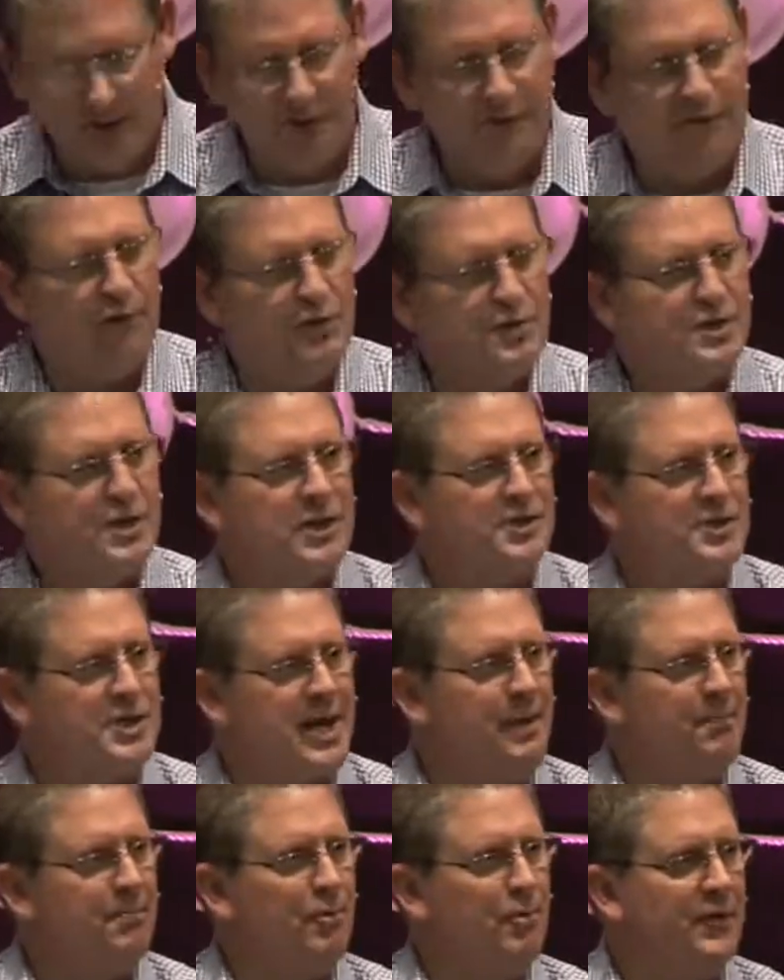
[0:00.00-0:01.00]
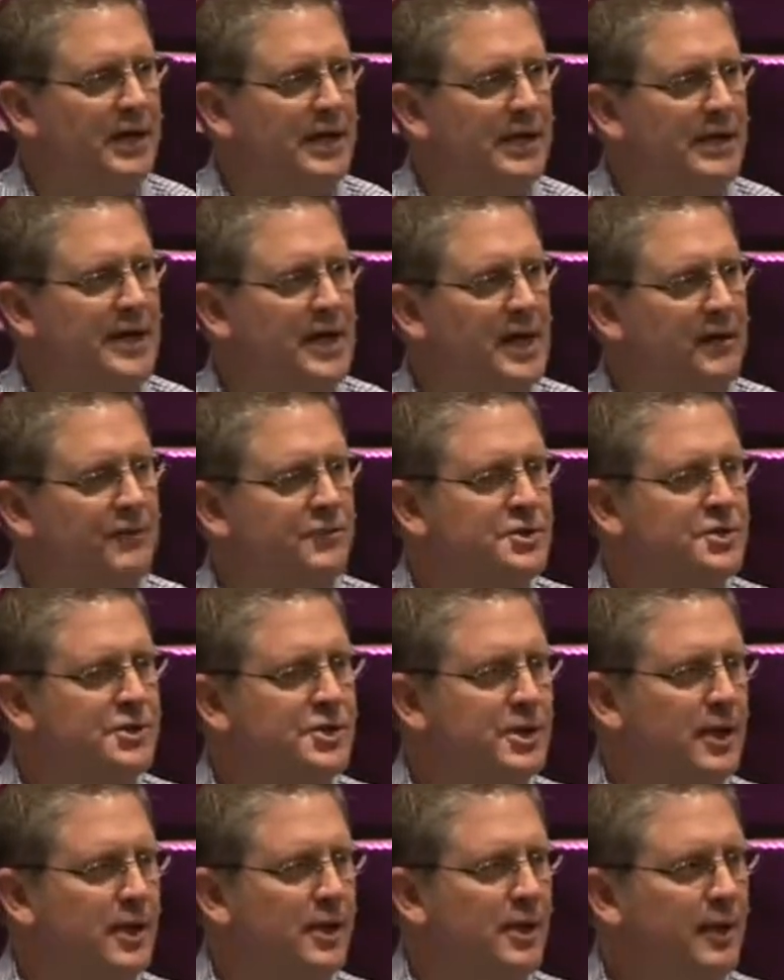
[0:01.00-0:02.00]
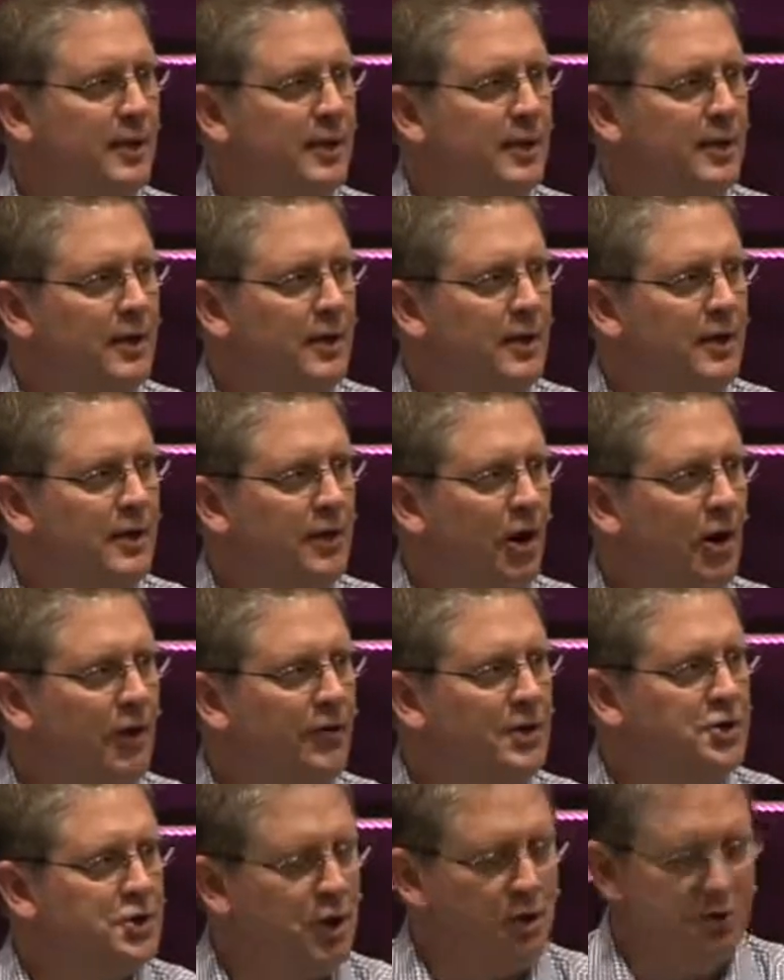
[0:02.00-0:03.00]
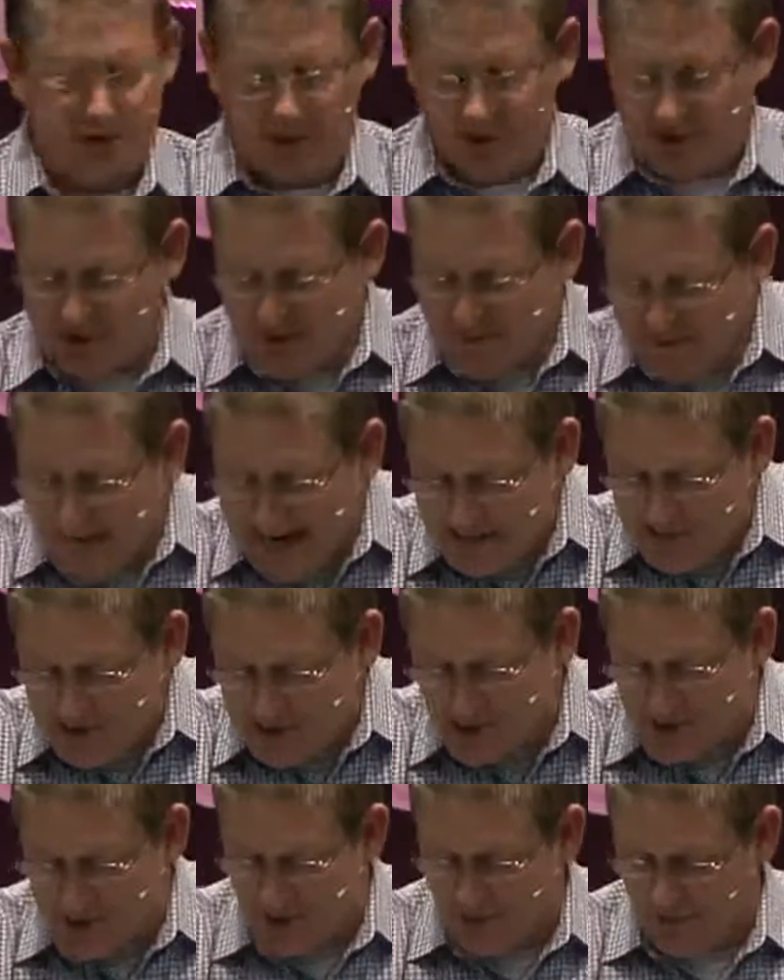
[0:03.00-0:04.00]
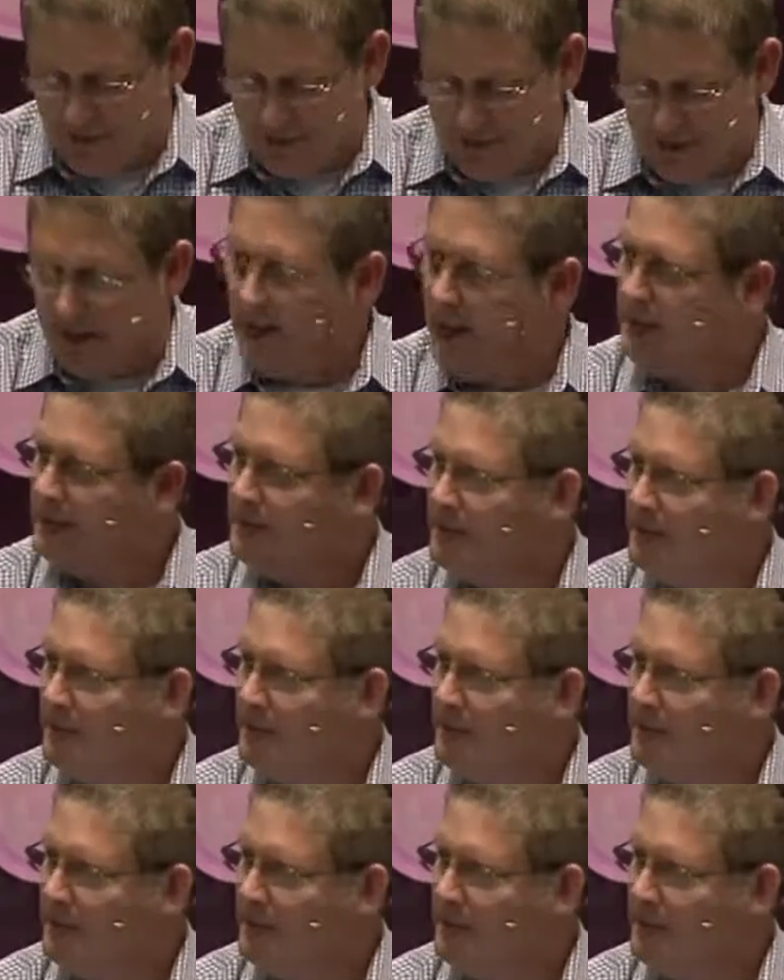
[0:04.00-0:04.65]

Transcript: The first example that he gives are the churches in Macedonia.